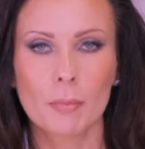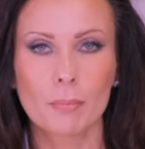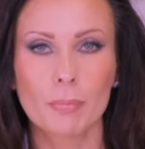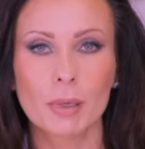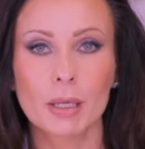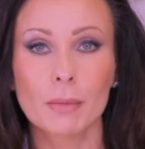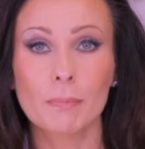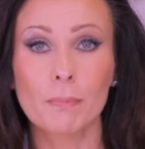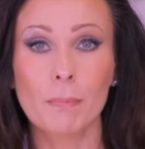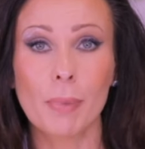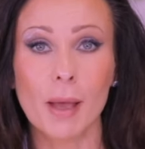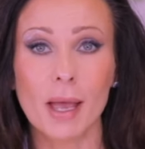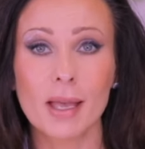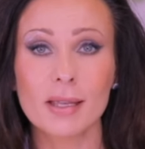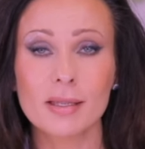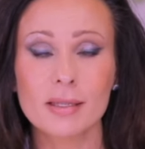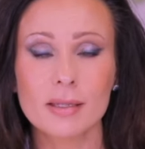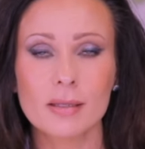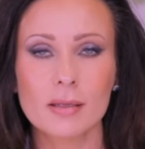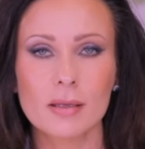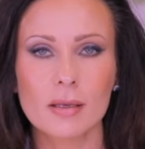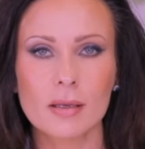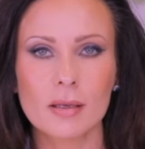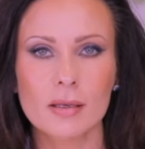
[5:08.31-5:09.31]
But
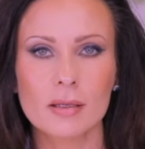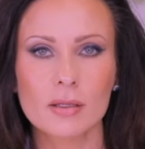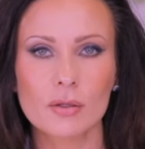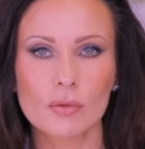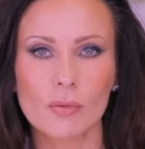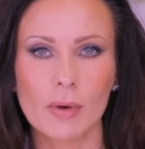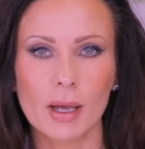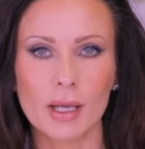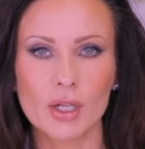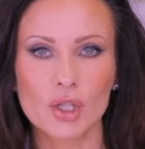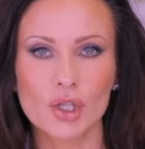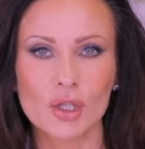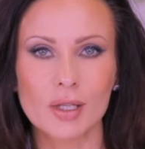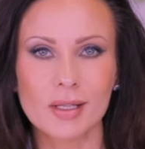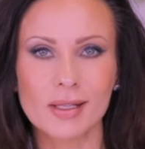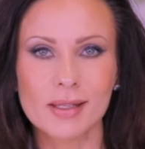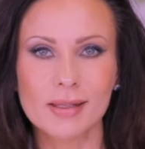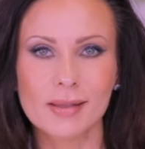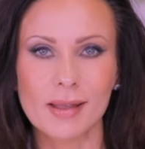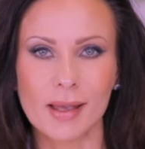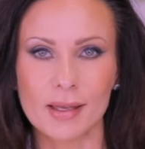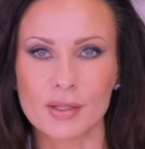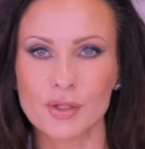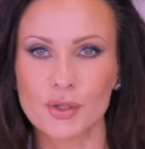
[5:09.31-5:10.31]
best is to actually
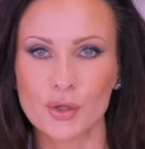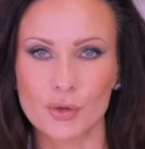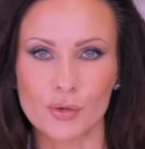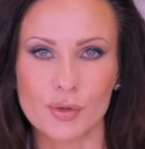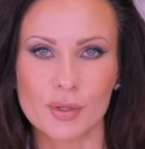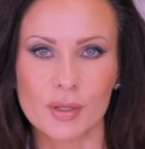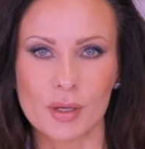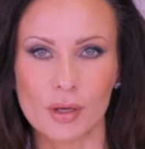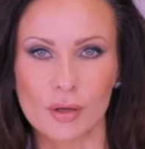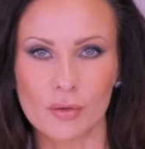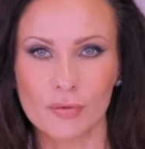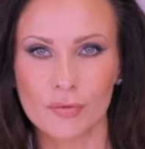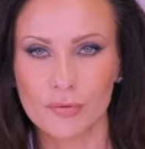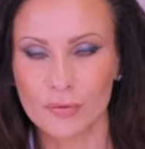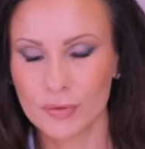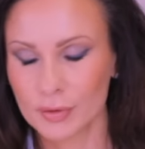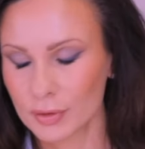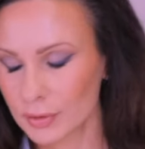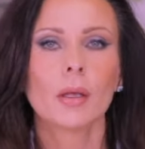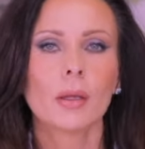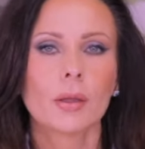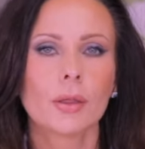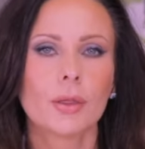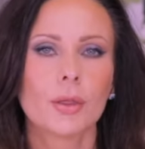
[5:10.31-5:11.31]
test yourself.
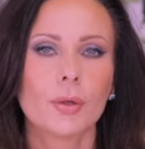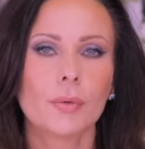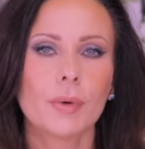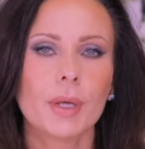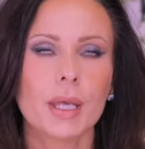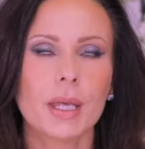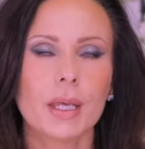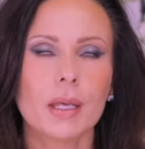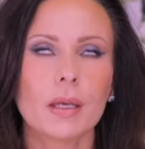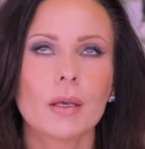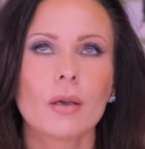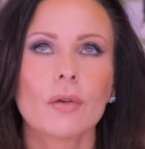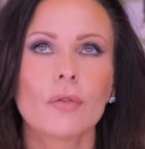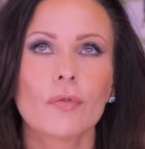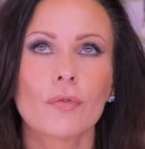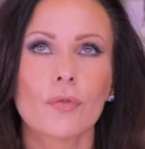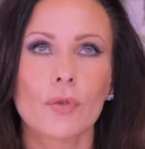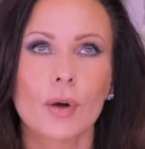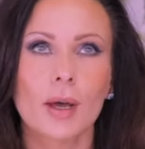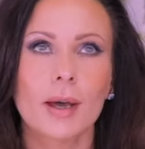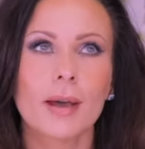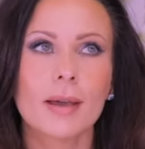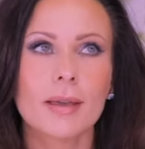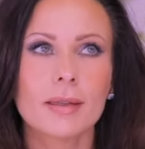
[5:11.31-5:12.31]
3.
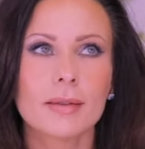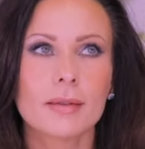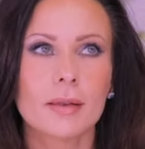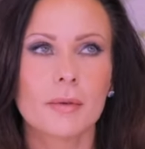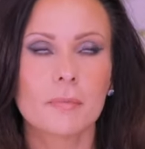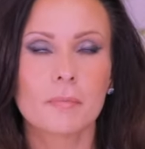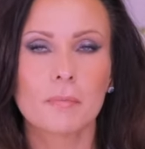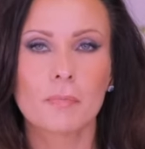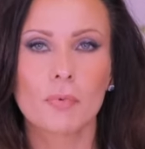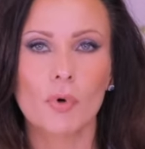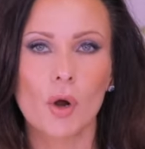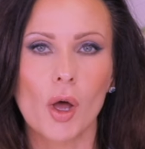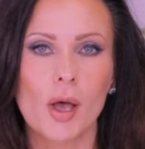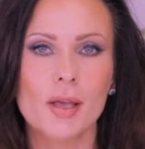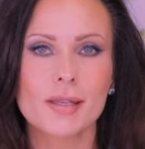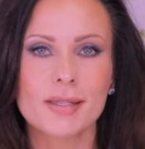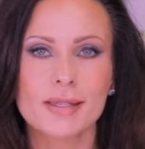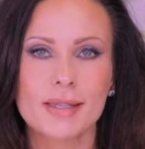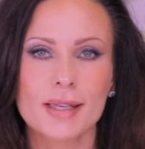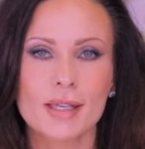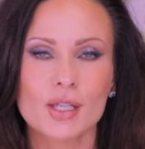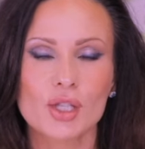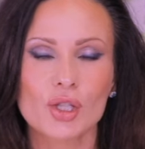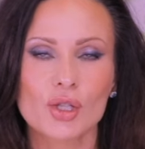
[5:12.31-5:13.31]
Fried and
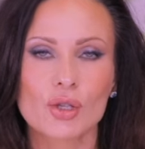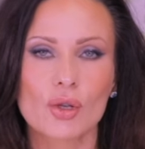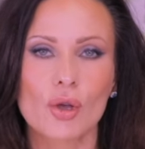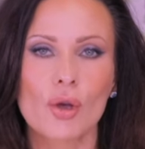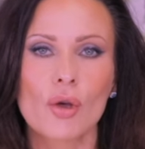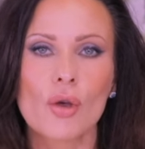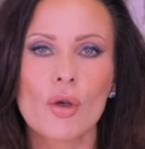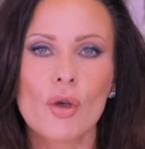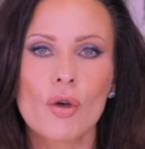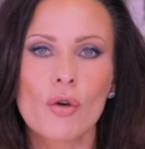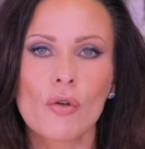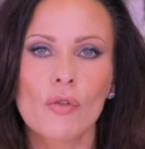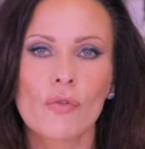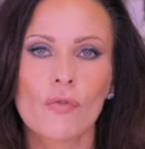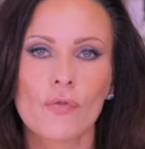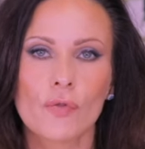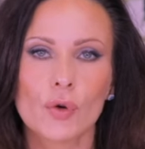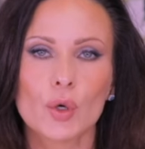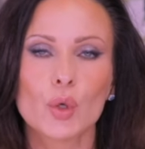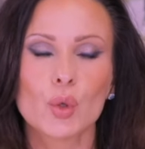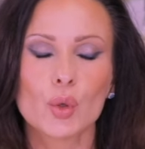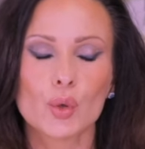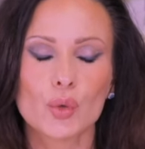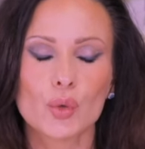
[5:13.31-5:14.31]
processed
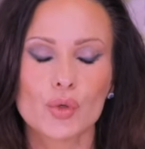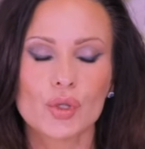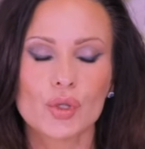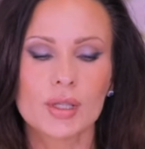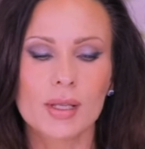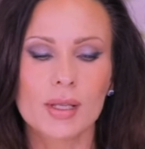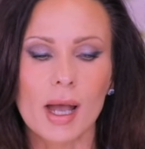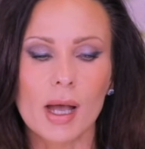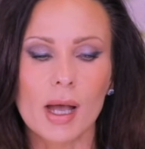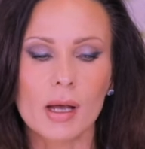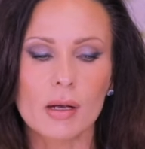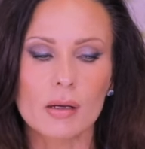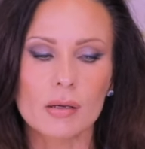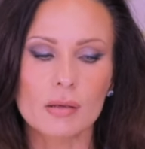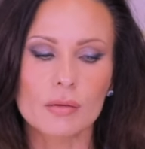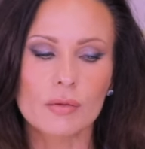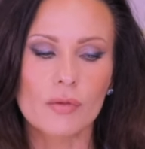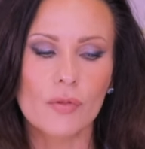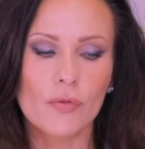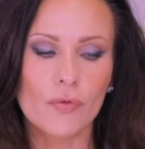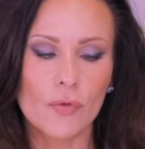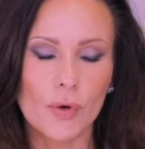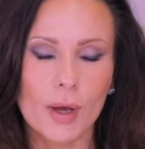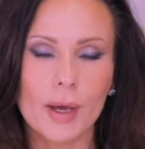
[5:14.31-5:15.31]
foods. Now,
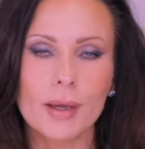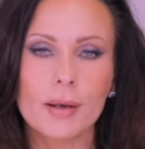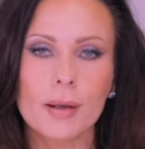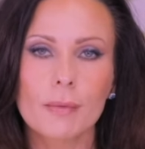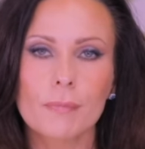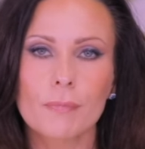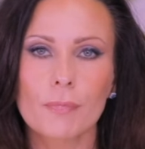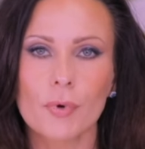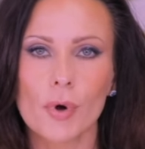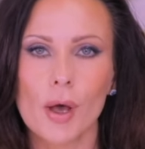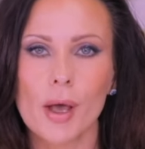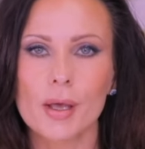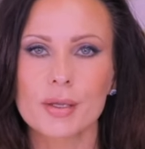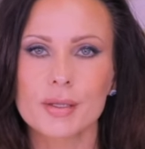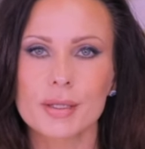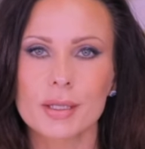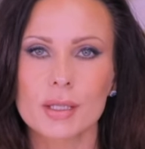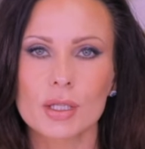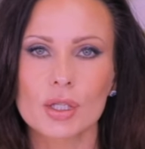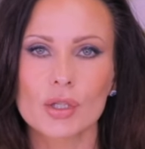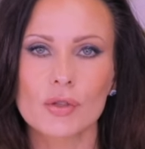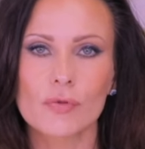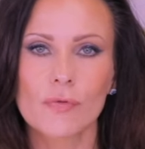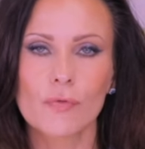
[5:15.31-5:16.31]
fried and
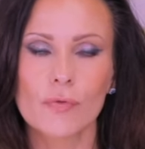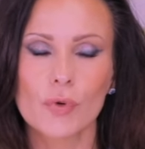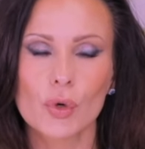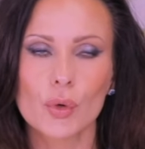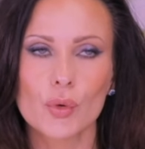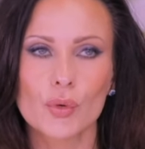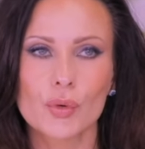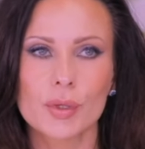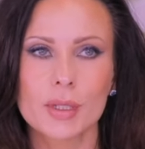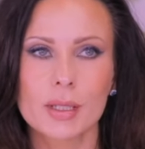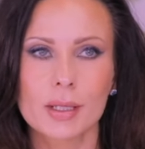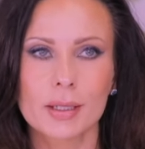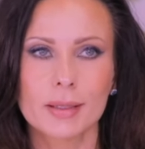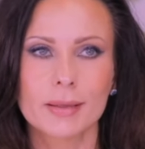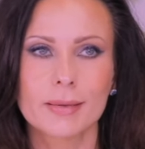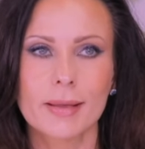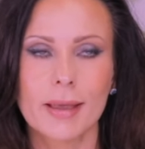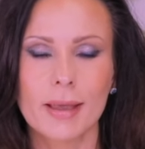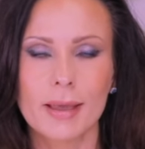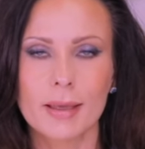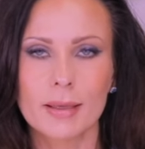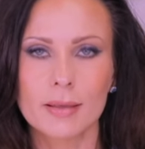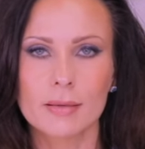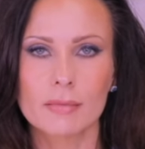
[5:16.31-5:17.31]
processed foods
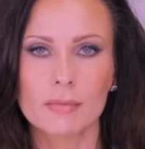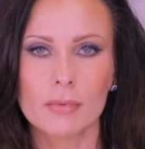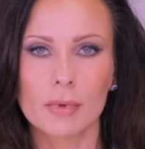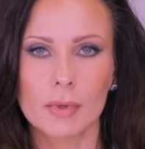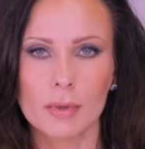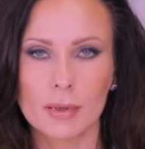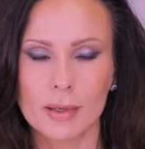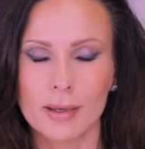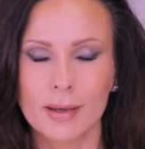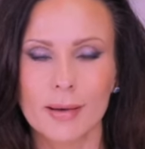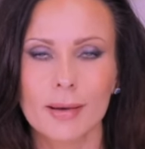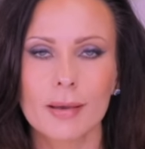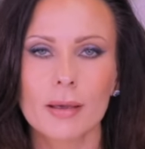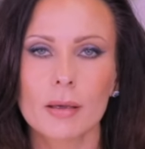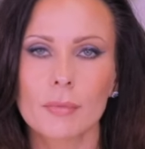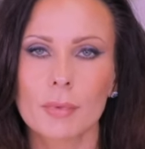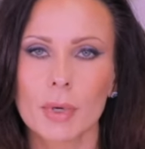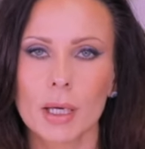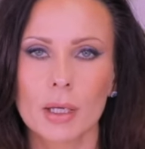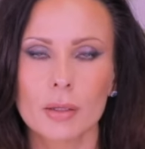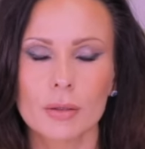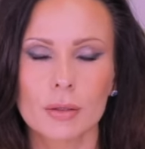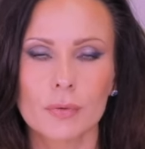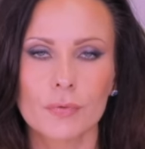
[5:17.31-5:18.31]
contain a high
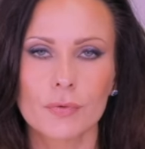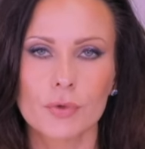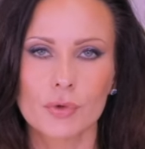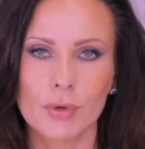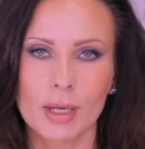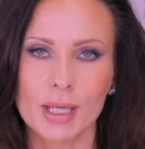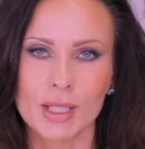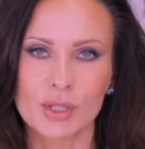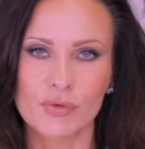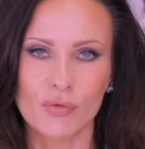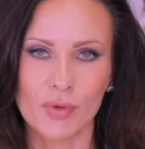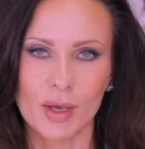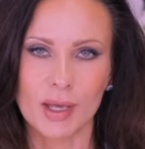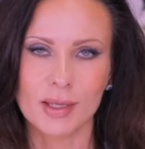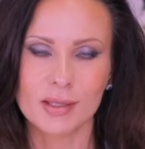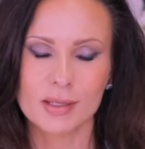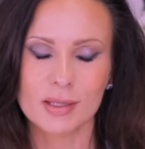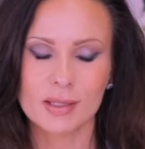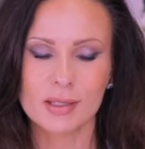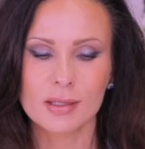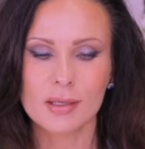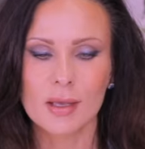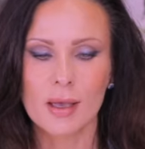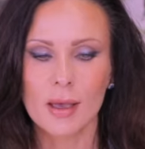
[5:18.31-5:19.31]
amount of trans
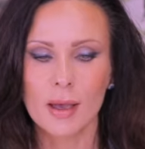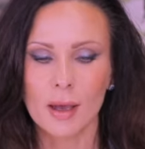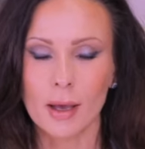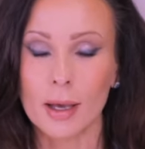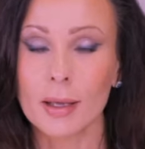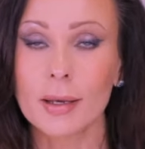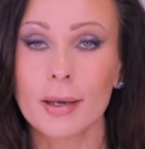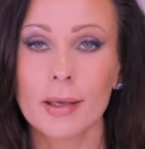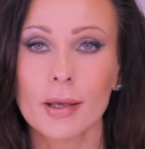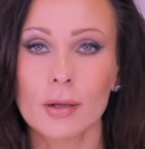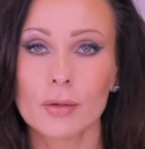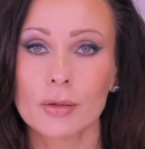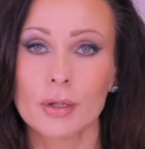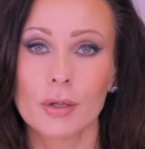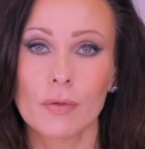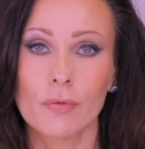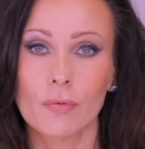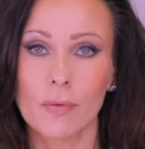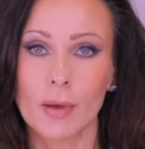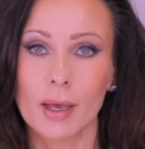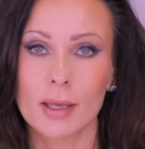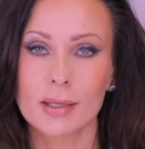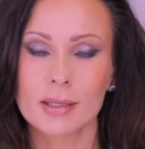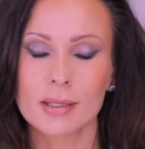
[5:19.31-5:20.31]
fats, unhealthy
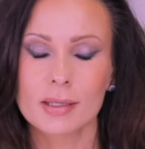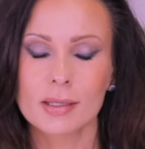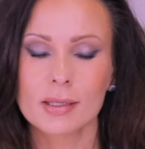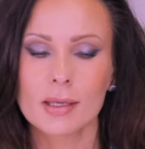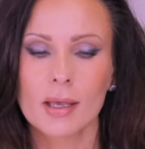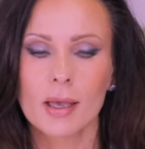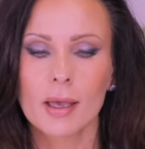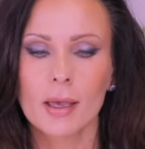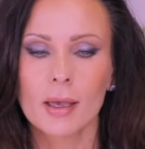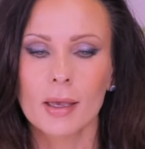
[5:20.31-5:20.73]
fats.